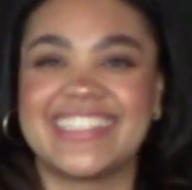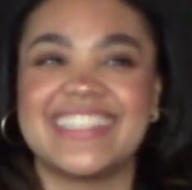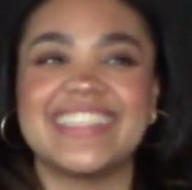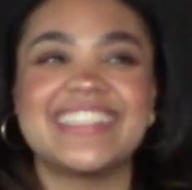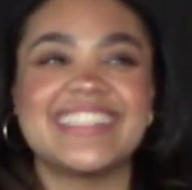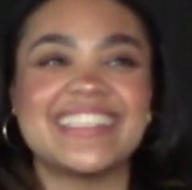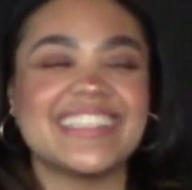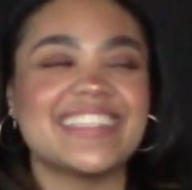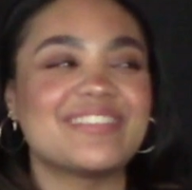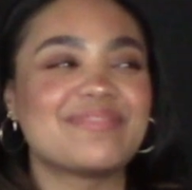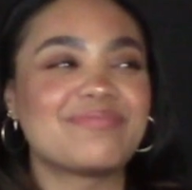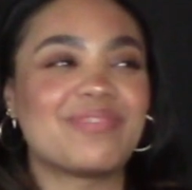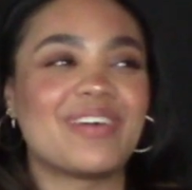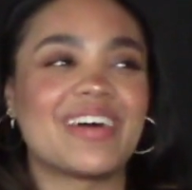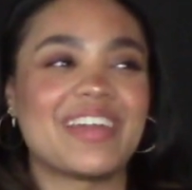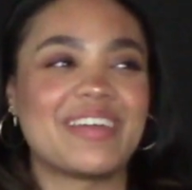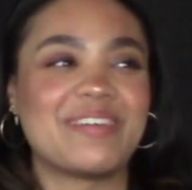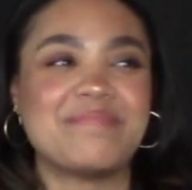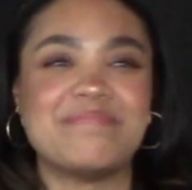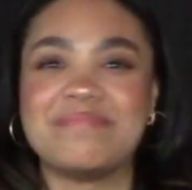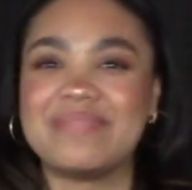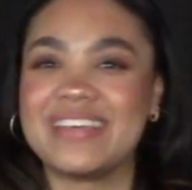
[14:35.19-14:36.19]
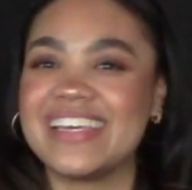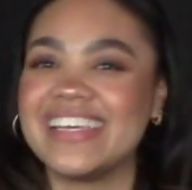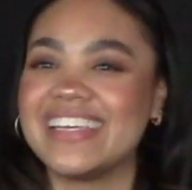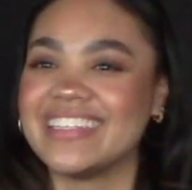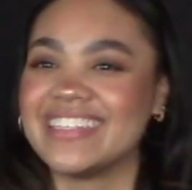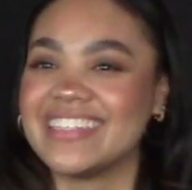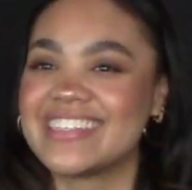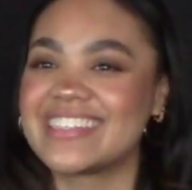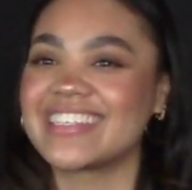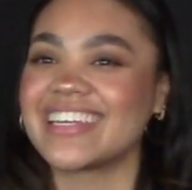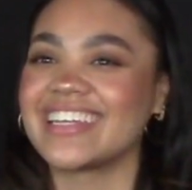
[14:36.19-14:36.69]
This is what it
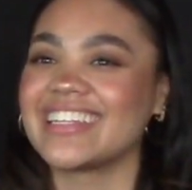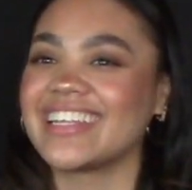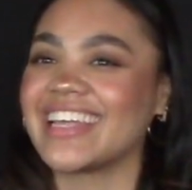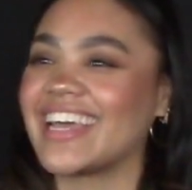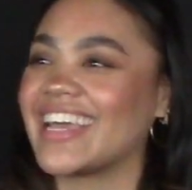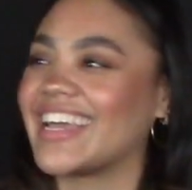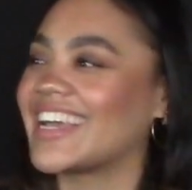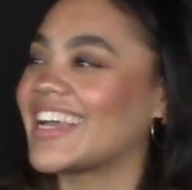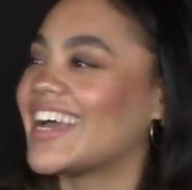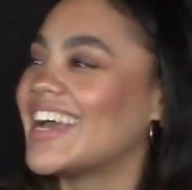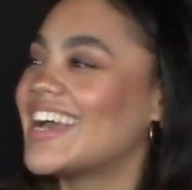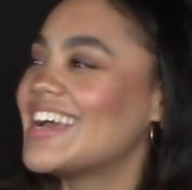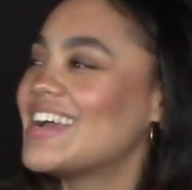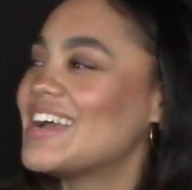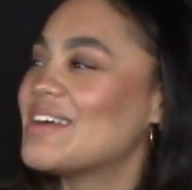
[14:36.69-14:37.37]
means to like